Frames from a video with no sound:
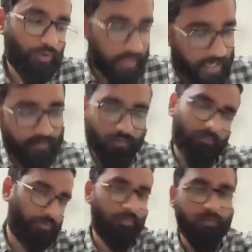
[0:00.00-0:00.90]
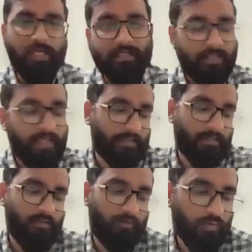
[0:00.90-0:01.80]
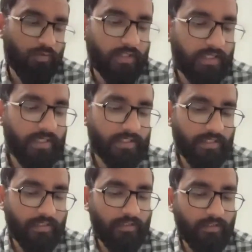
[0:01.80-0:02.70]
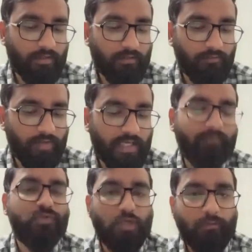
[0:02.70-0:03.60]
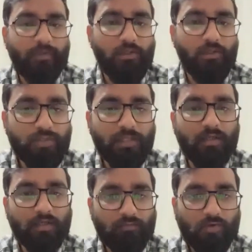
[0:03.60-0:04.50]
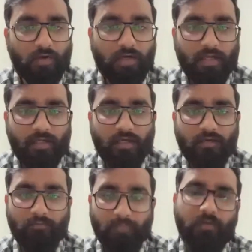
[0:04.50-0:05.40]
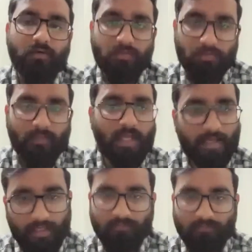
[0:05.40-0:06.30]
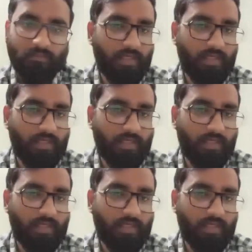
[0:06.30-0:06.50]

Yes, to a certain extent, we have stopped using the term war on terror because, again,